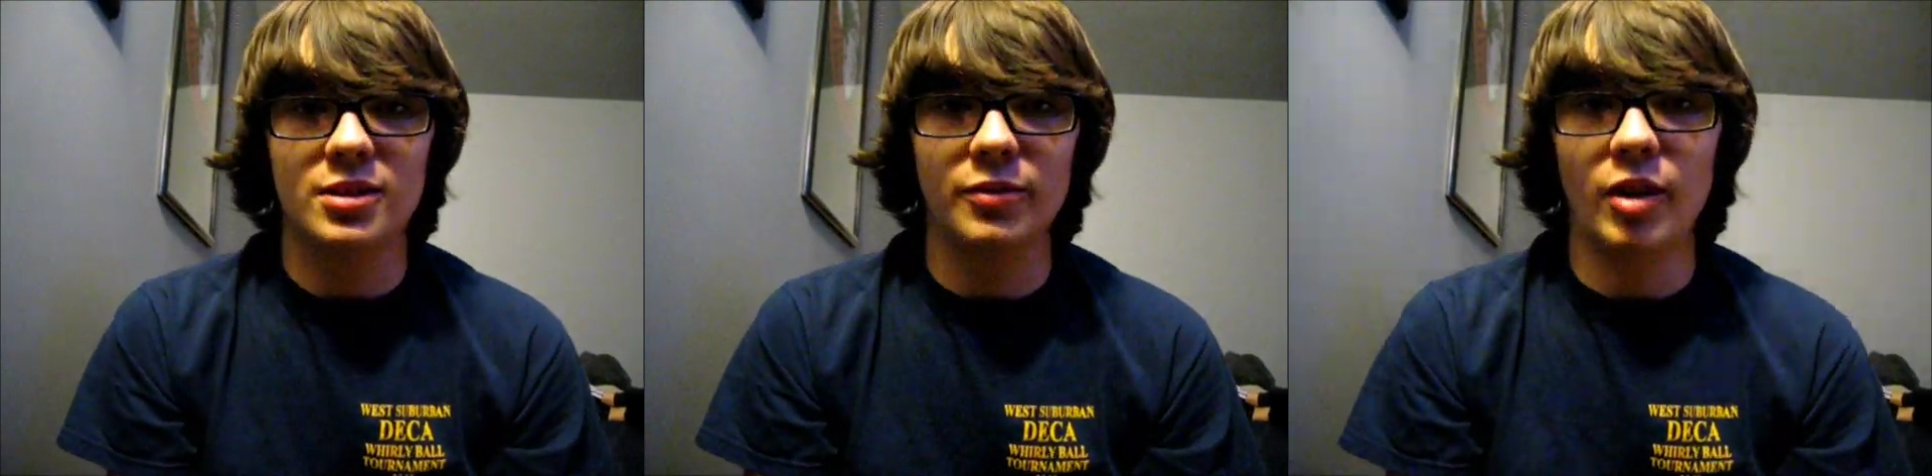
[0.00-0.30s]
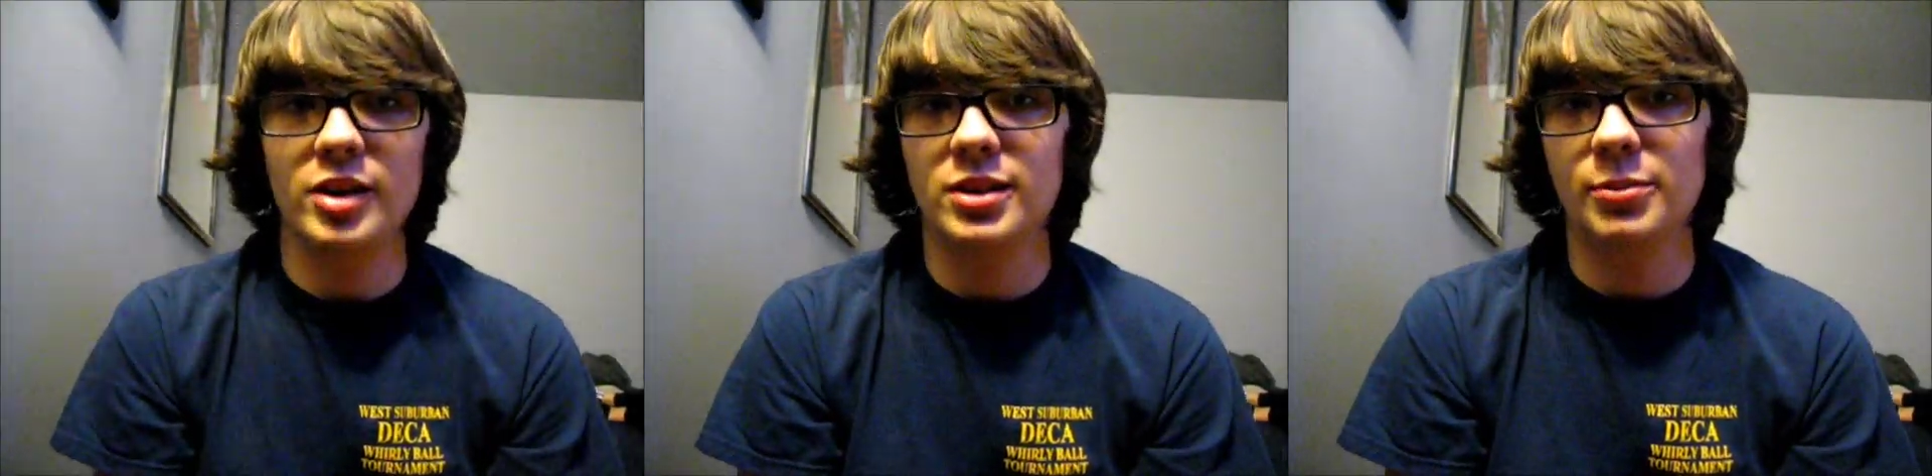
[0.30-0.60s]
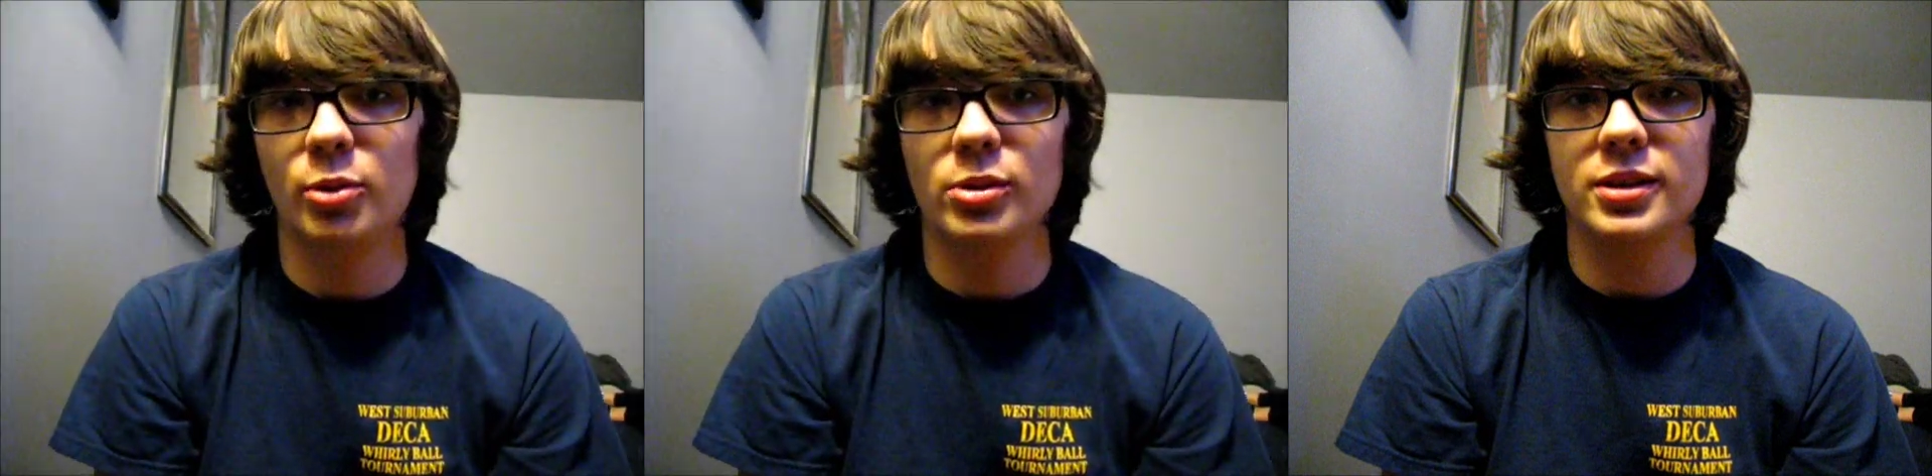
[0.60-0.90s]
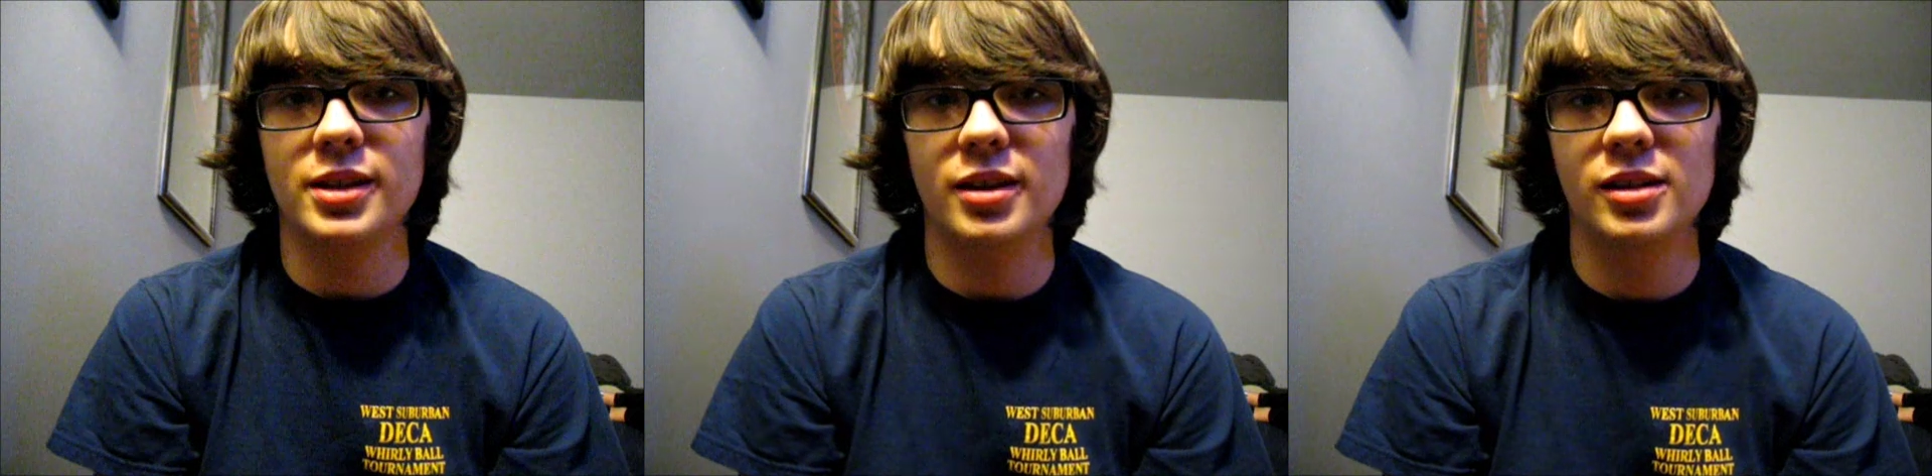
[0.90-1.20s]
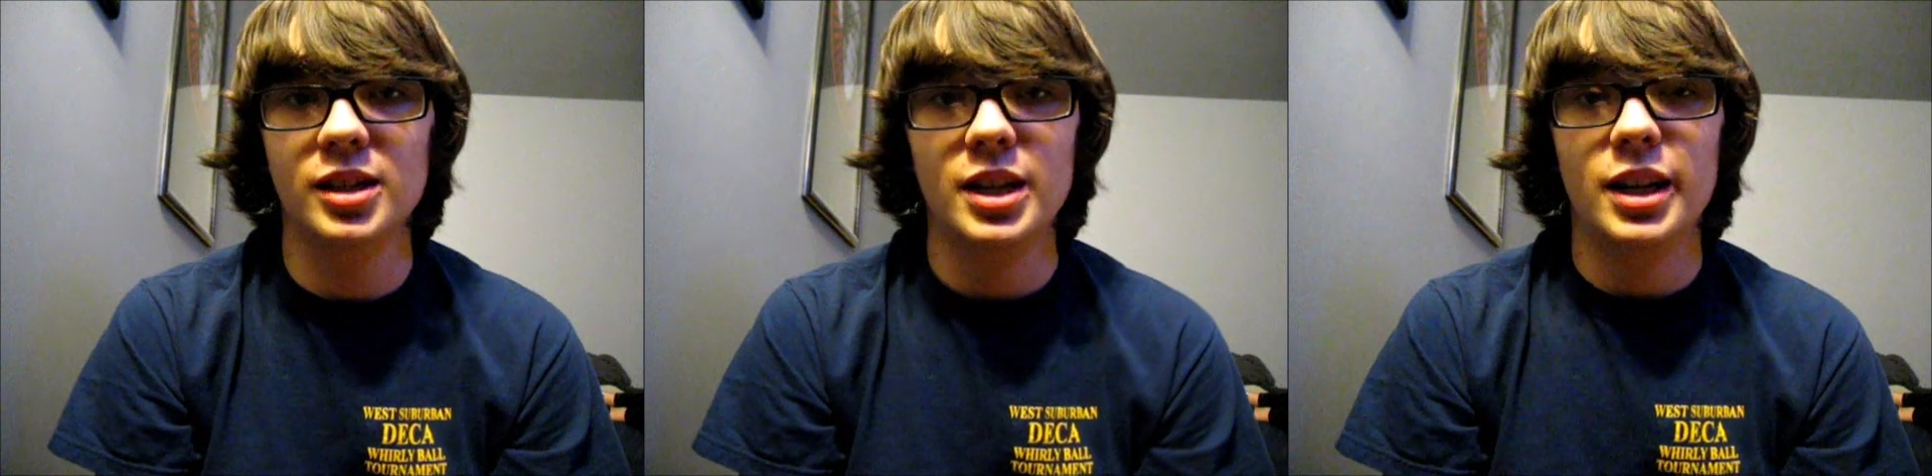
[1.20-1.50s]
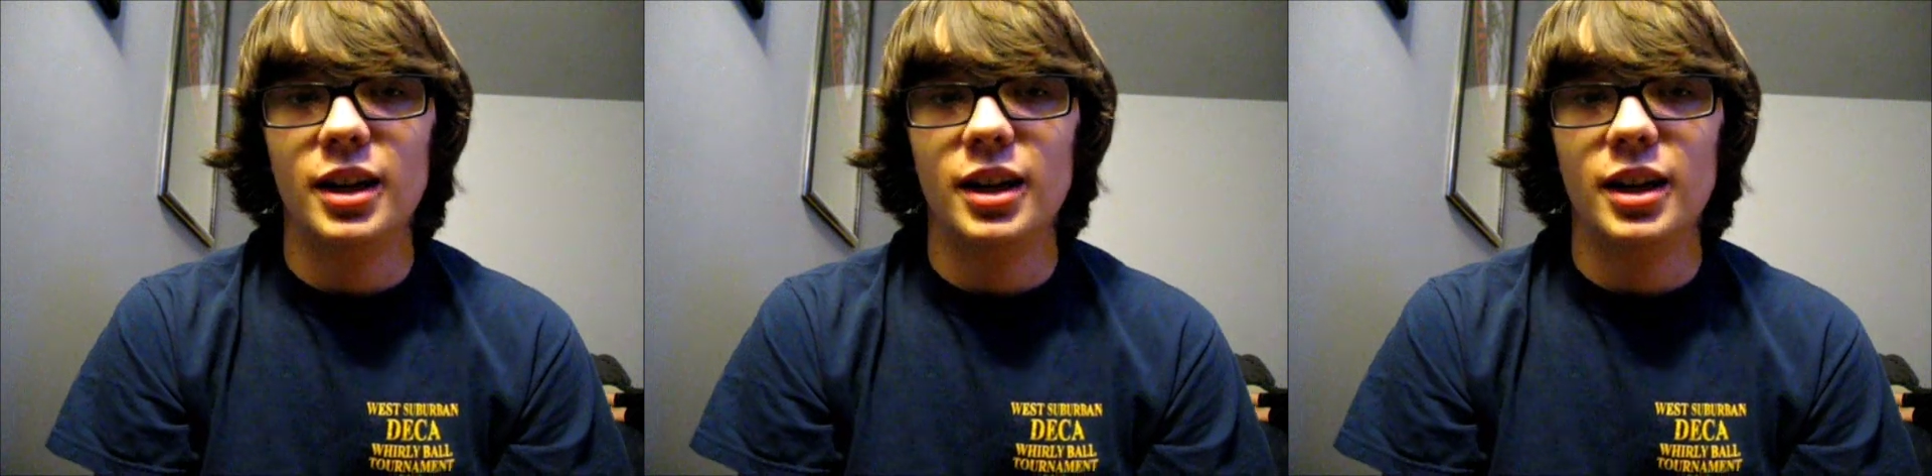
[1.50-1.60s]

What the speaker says: device support center.